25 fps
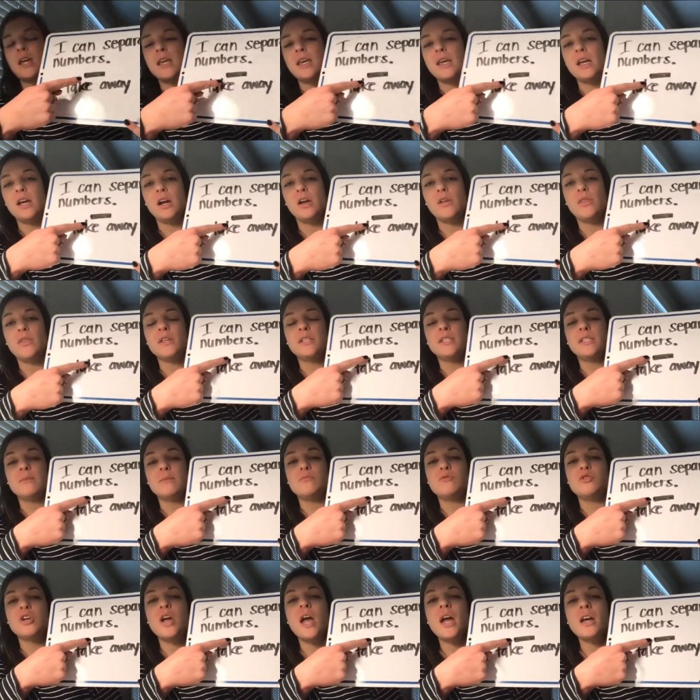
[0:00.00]
here, the
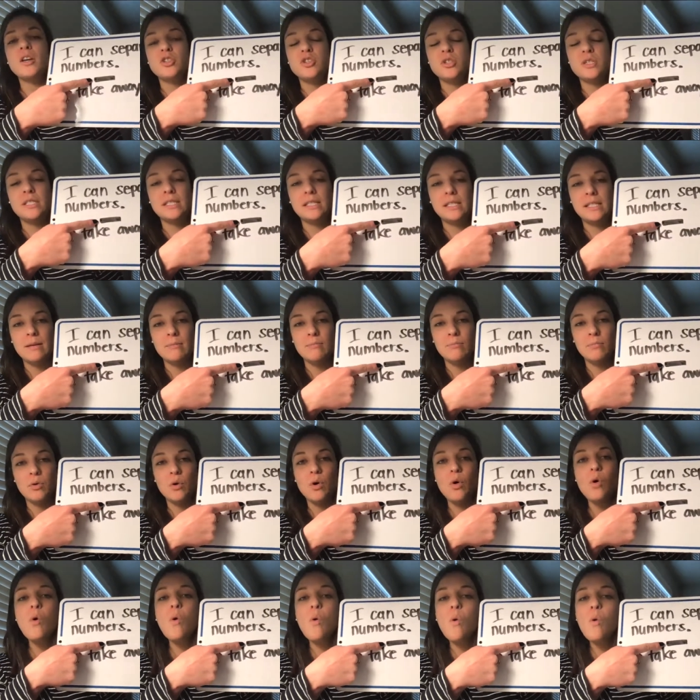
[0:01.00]
subtraction
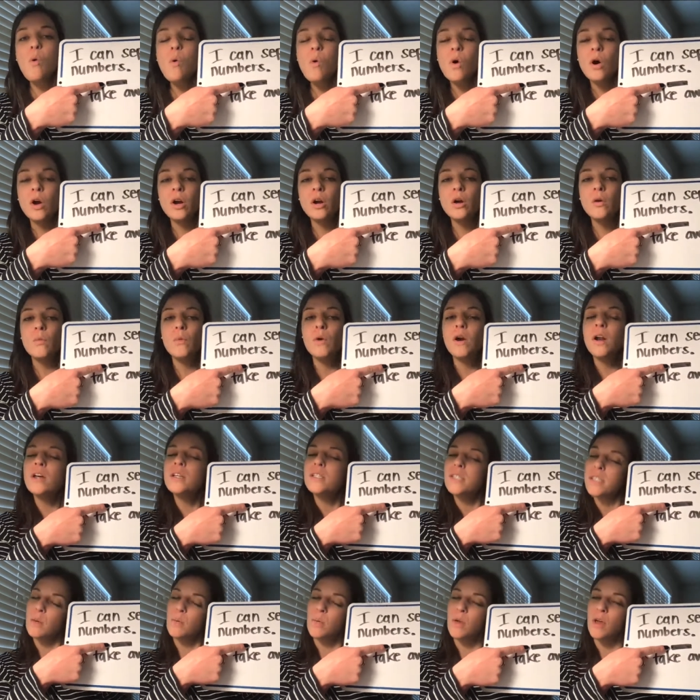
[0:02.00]
symbol, or what
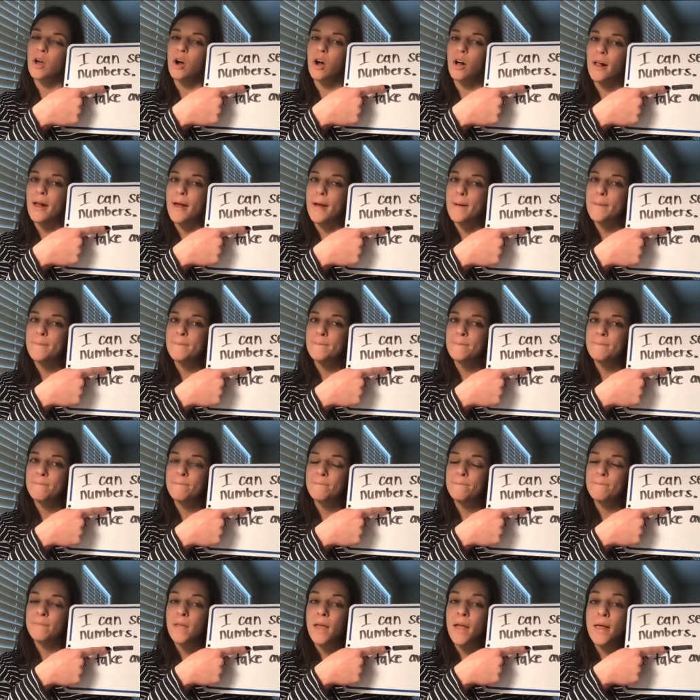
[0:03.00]
else can we call it?
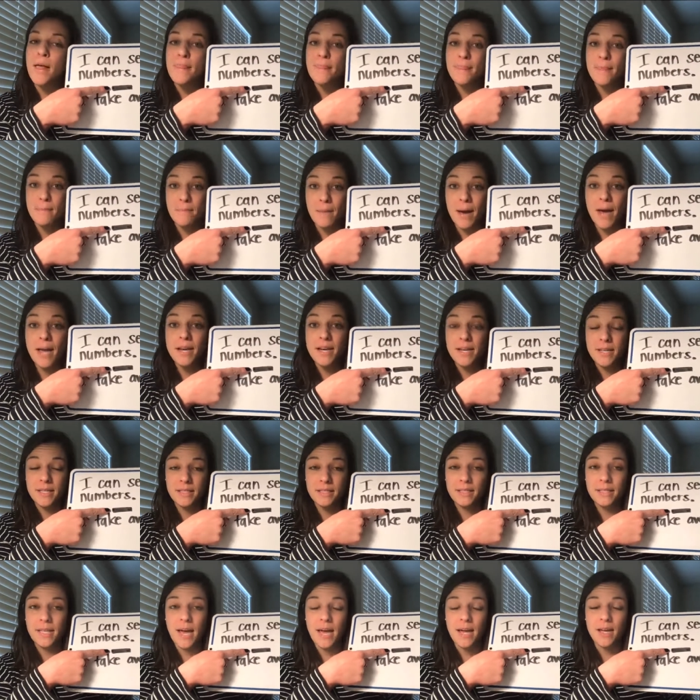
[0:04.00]
the
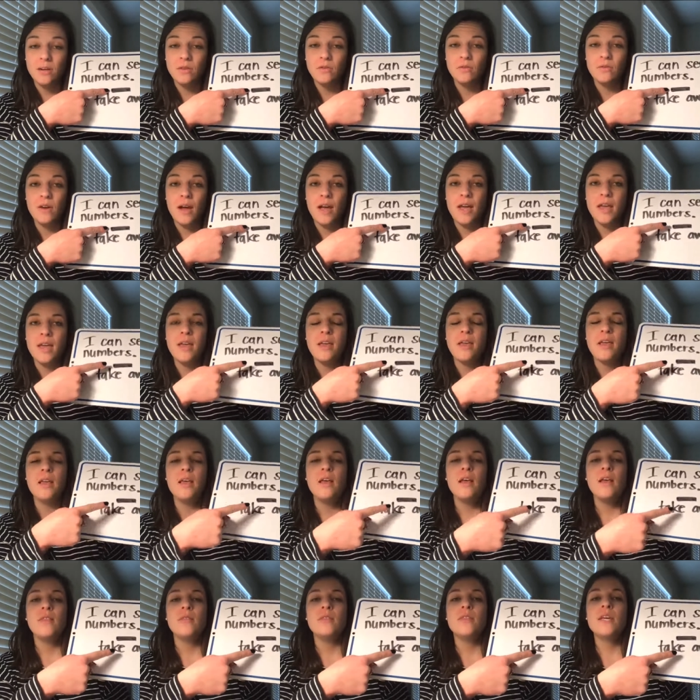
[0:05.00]
minus sign, right?
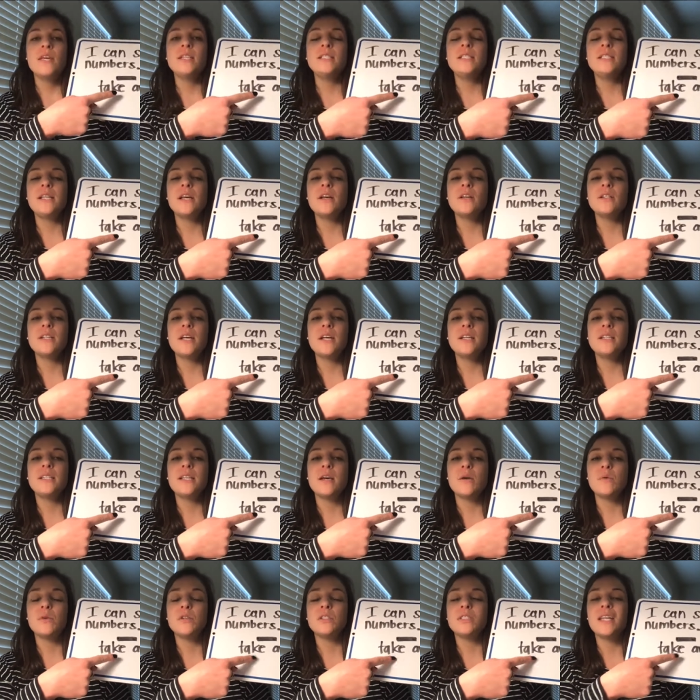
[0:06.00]
This tells us
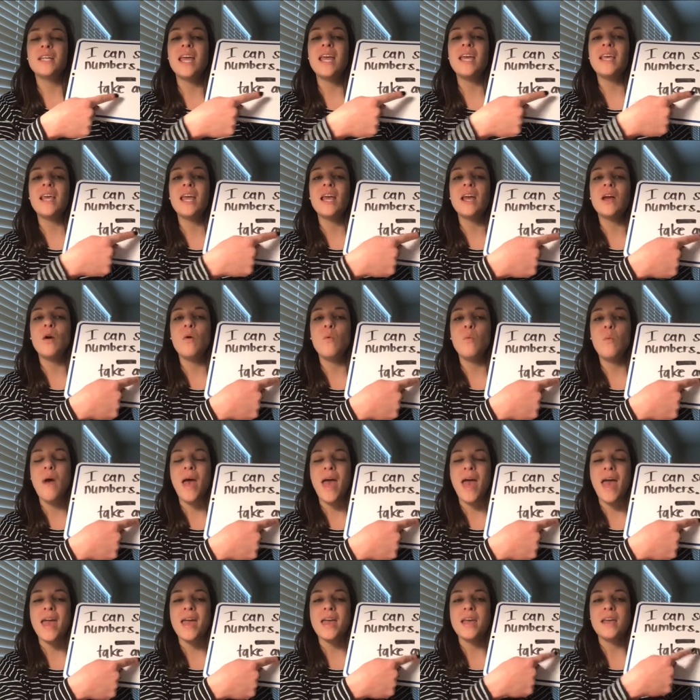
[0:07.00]
that we're taking
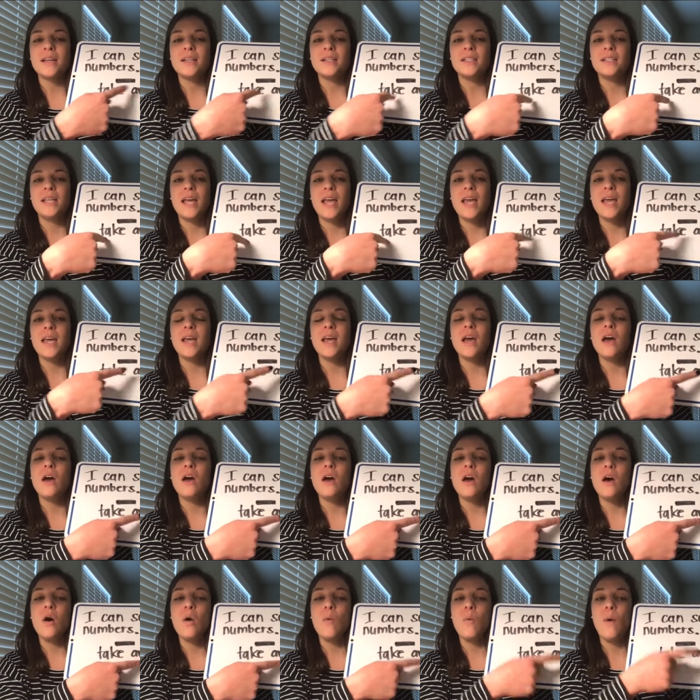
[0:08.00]
away, take
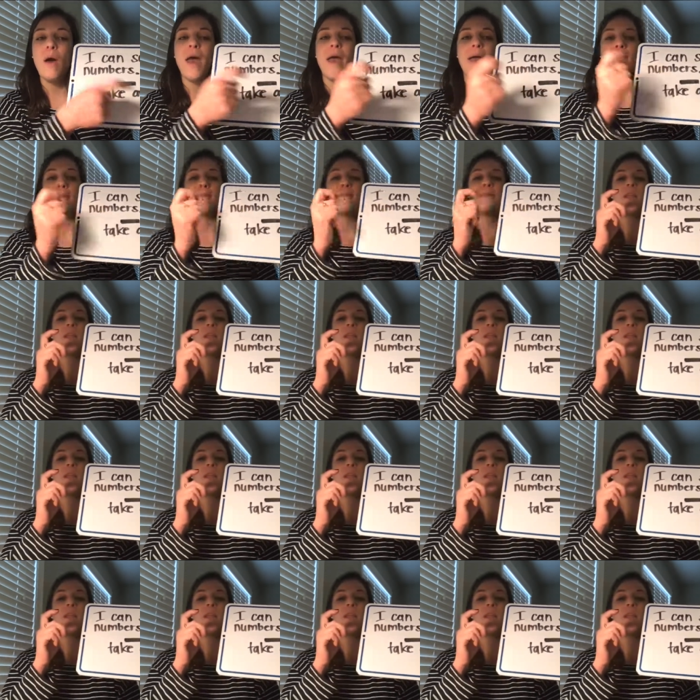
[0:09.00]
away.